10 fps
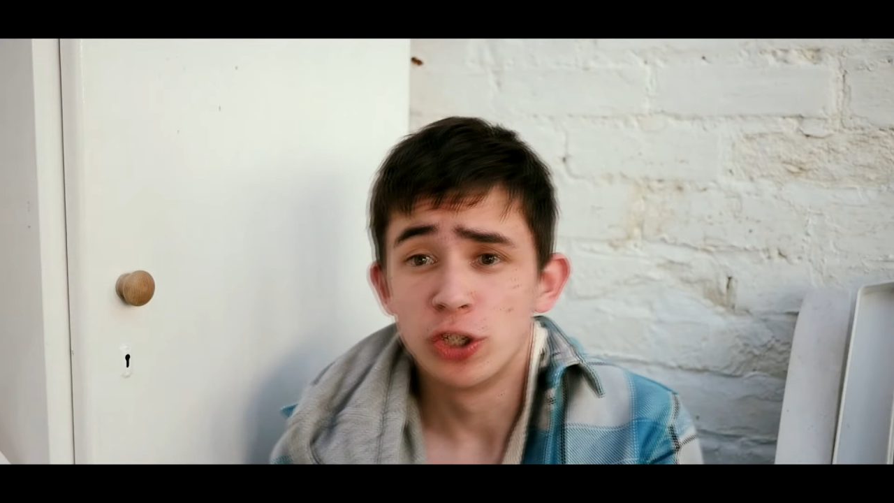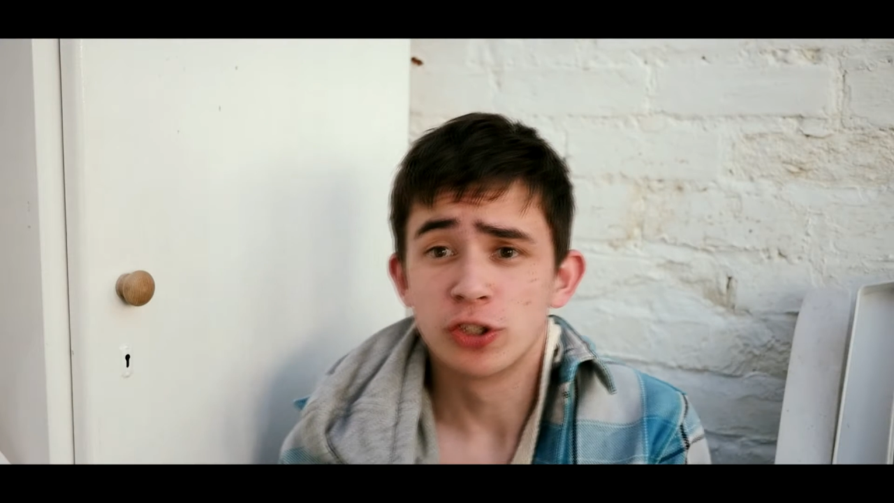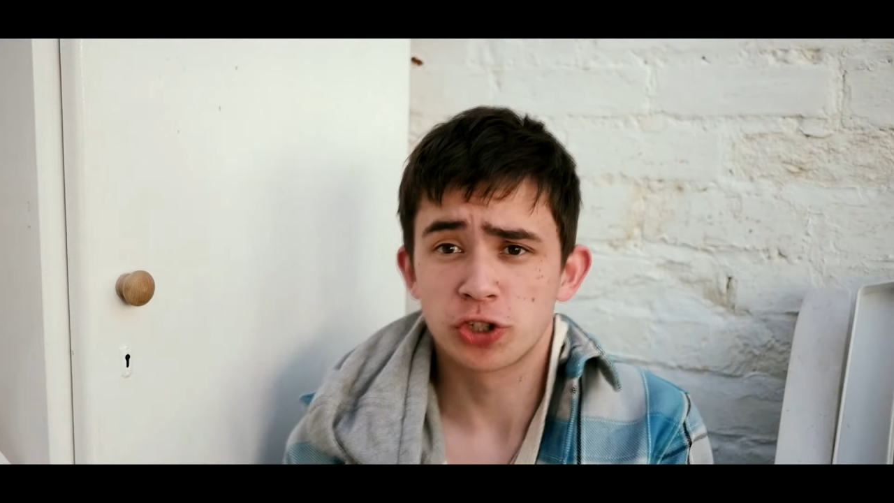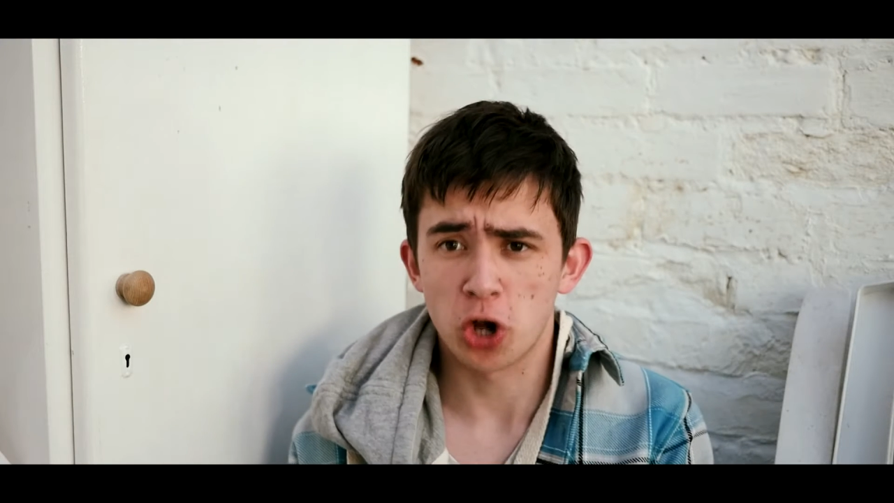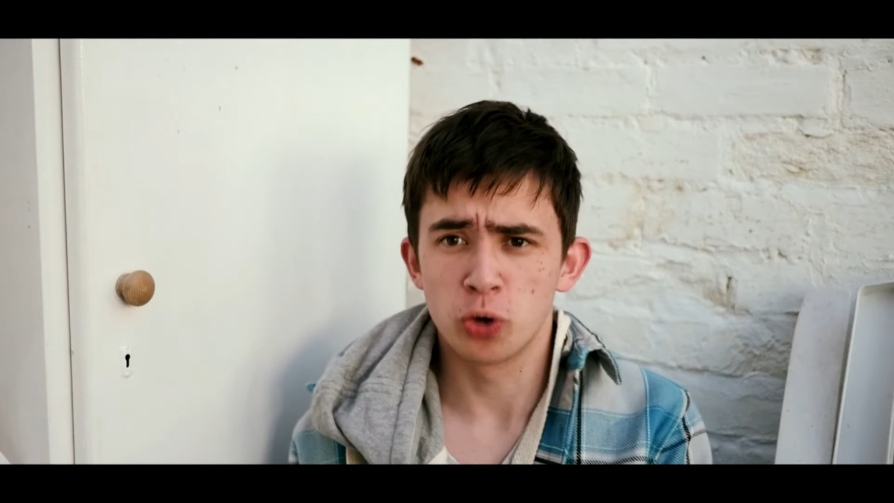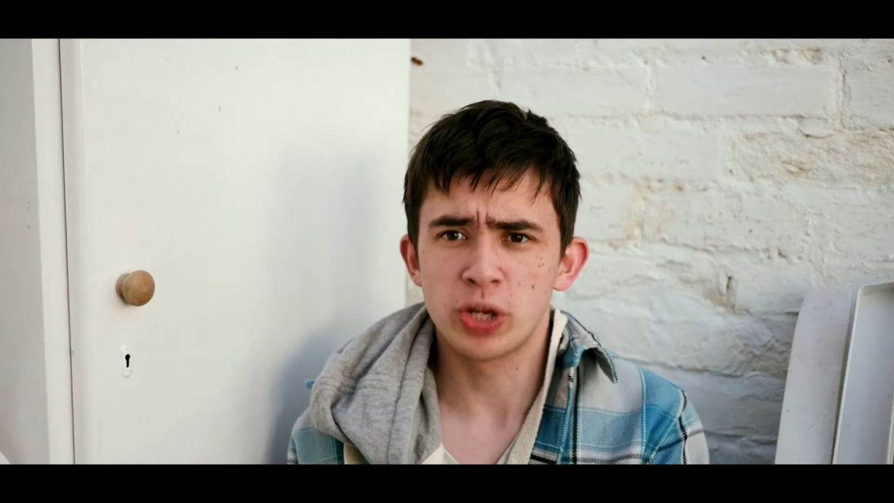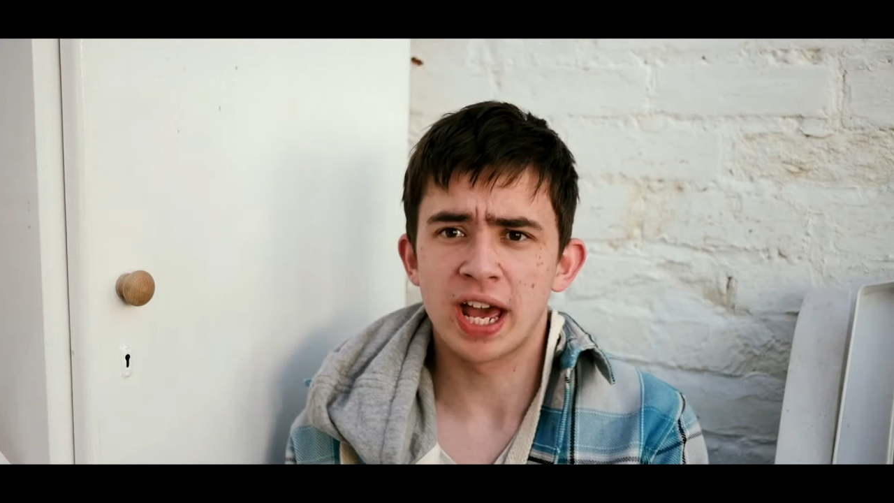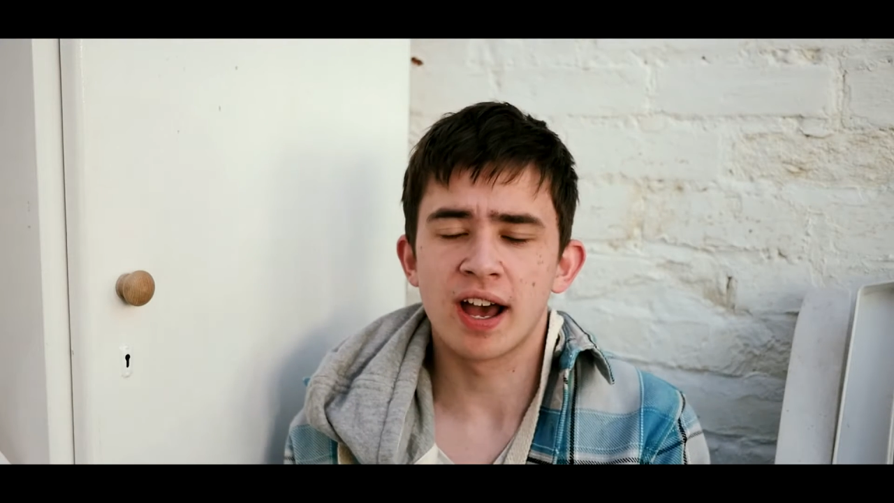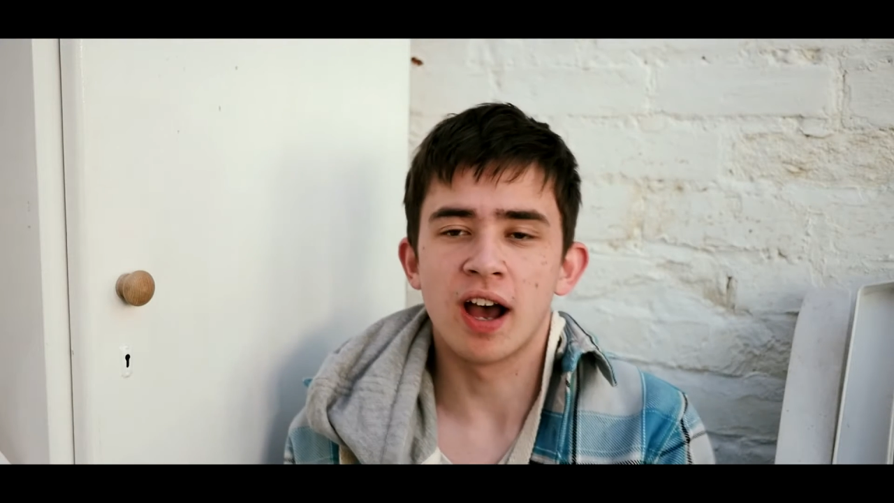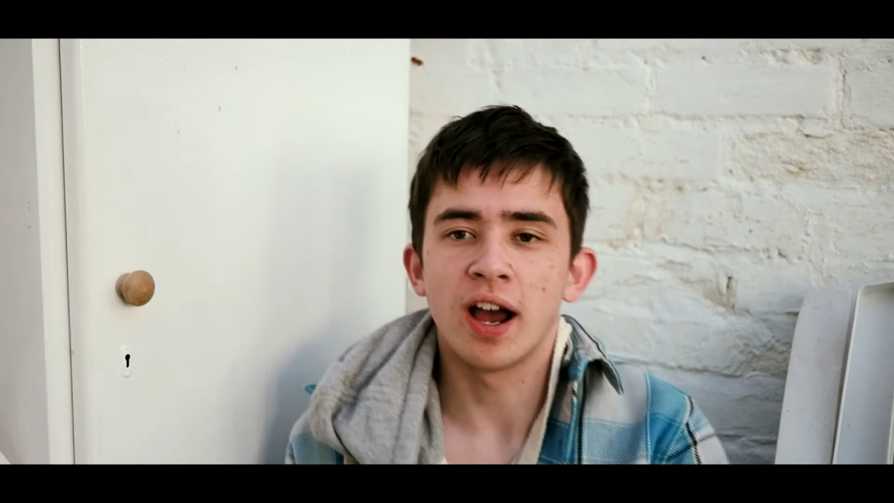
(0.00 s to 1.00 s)
So,
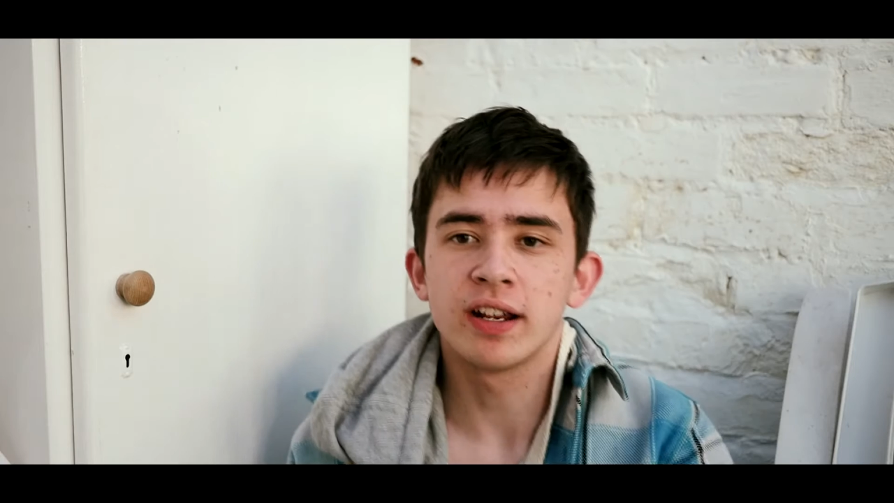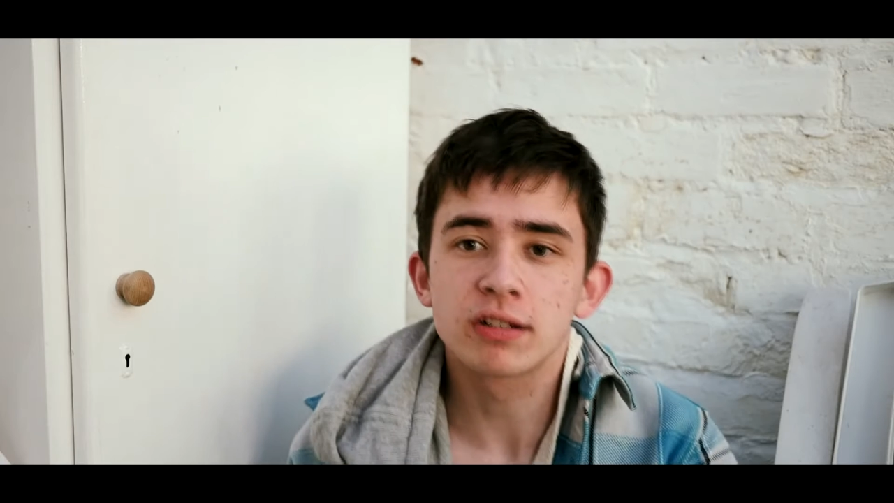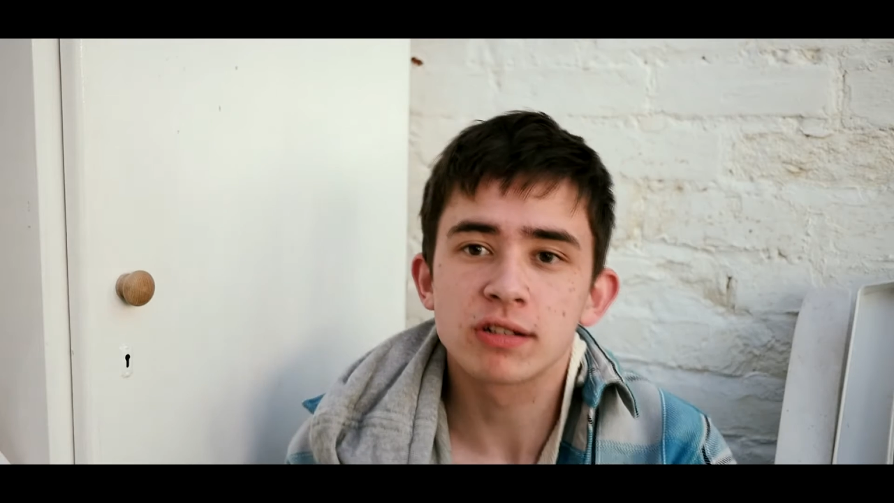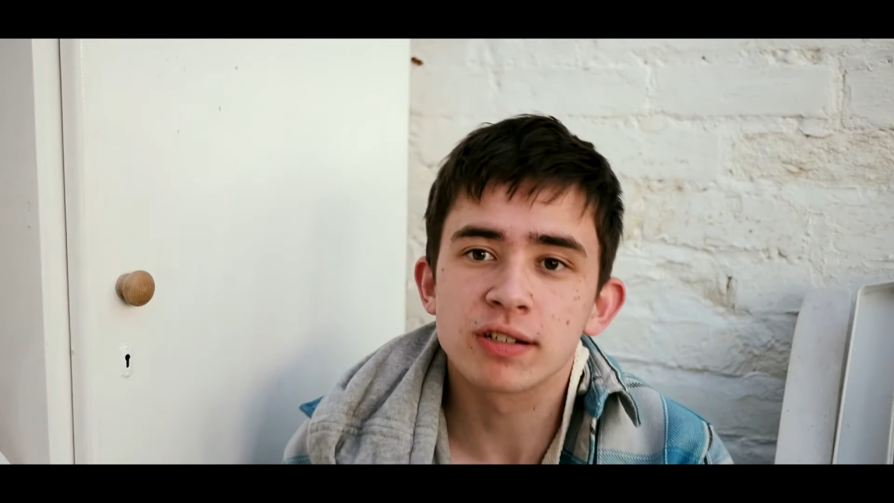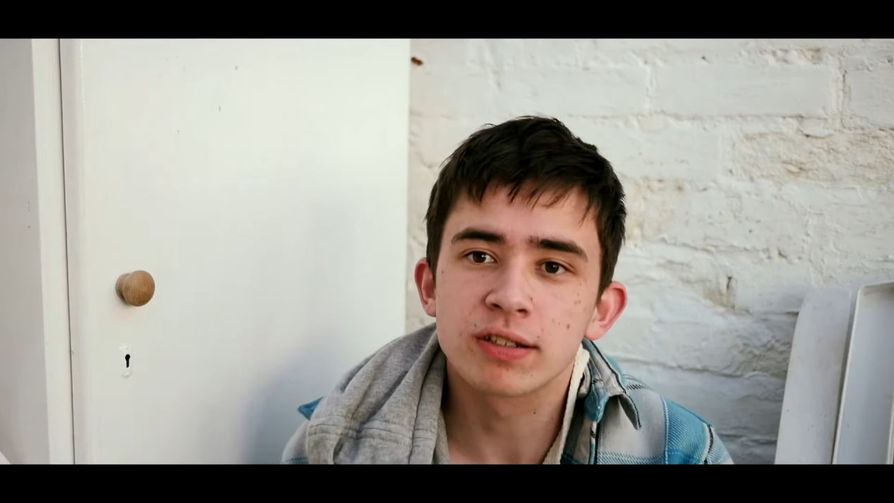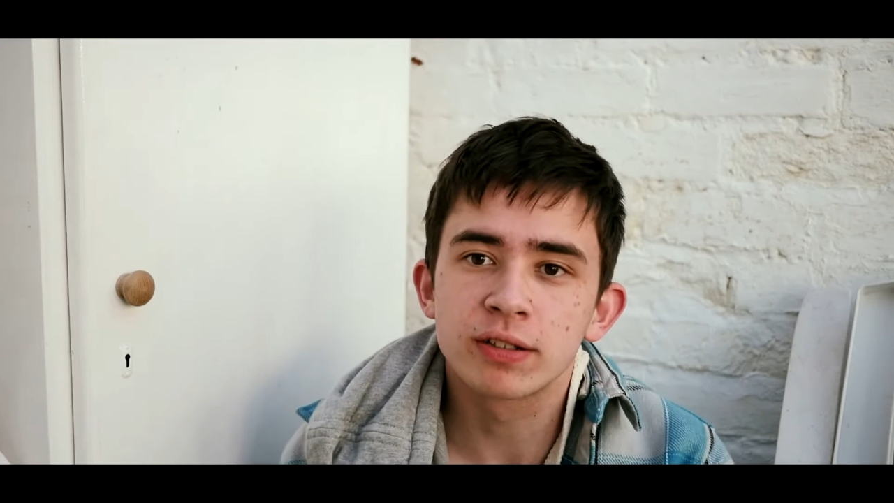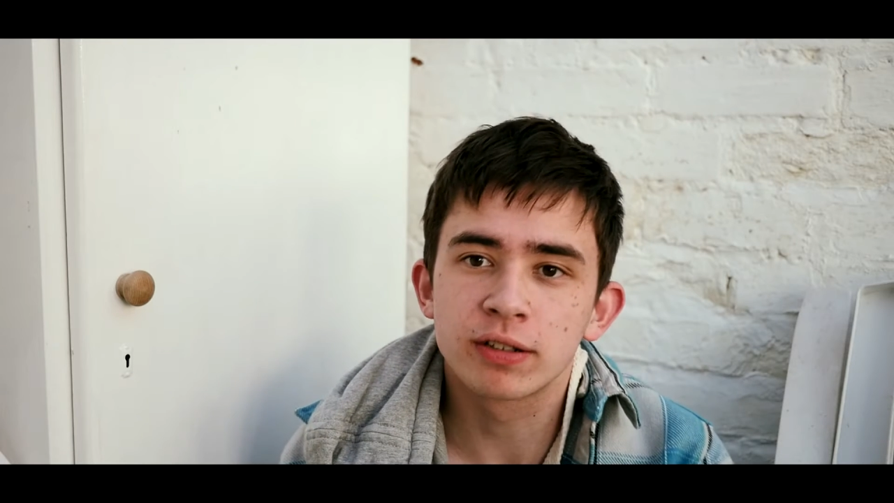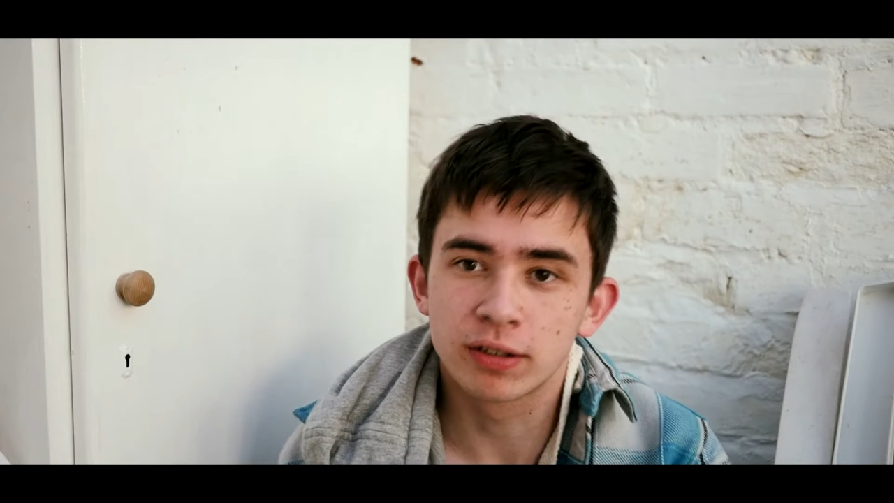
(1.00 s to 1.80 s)
yeah, I just